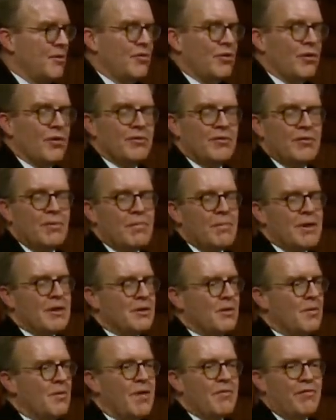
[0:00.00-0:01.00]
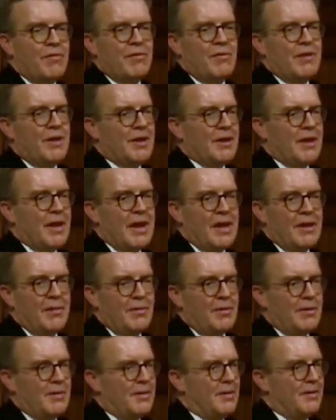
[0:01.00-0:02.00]
who tries to measure everything
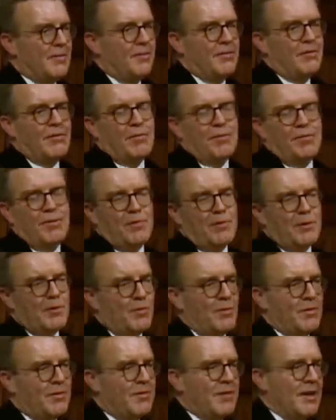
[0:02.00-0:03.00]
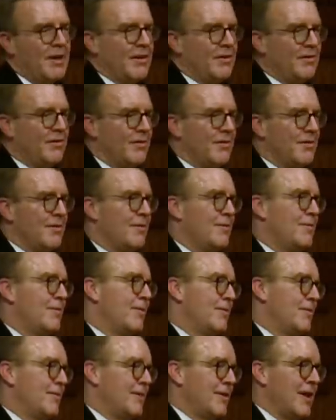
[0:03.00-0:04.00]
now and supplement with things and
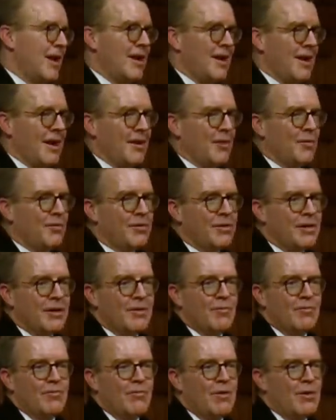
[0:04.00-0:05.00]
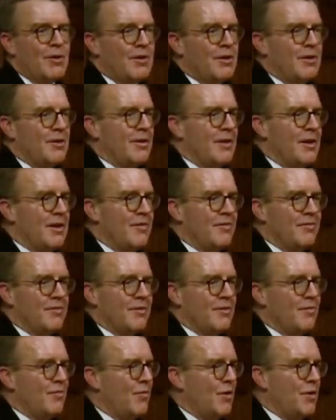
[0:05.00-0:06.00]
get healthy and run and lift
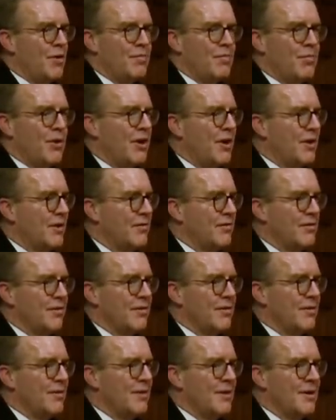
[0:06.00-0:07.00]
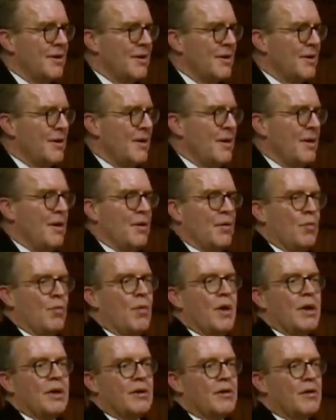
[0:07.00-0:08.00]
and ride bikes and
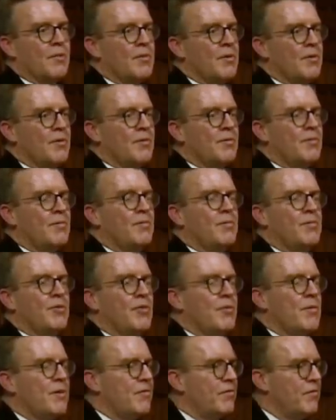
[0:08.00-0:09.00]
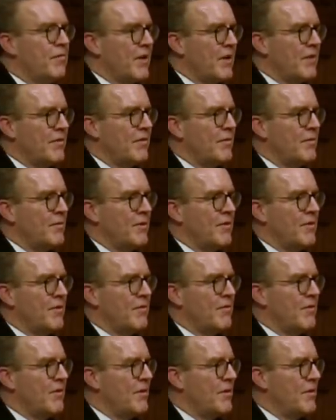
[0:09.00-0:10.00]
wake up and put my face up to the
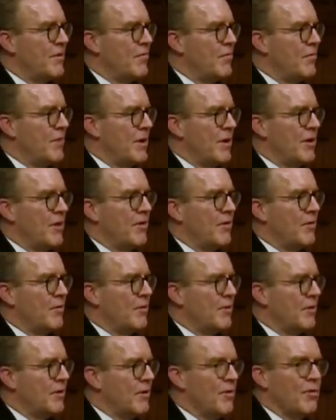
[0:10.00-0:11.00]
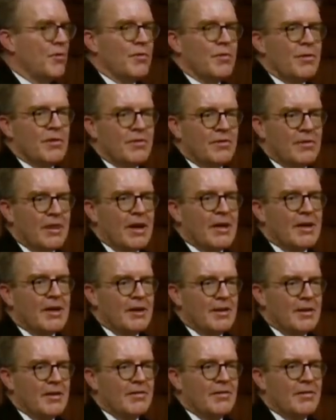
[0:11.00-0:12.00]
sun and realize what a glorious day
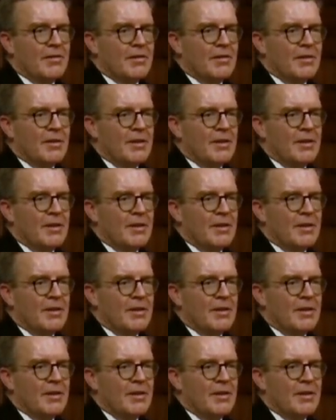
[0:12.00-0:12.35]
it is.